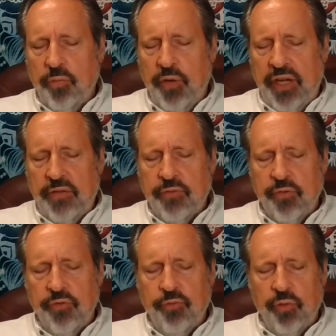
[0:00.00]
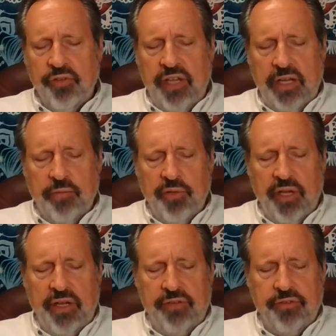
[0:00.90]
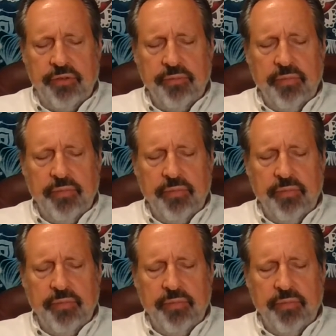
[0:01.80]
breakthroughs will take place,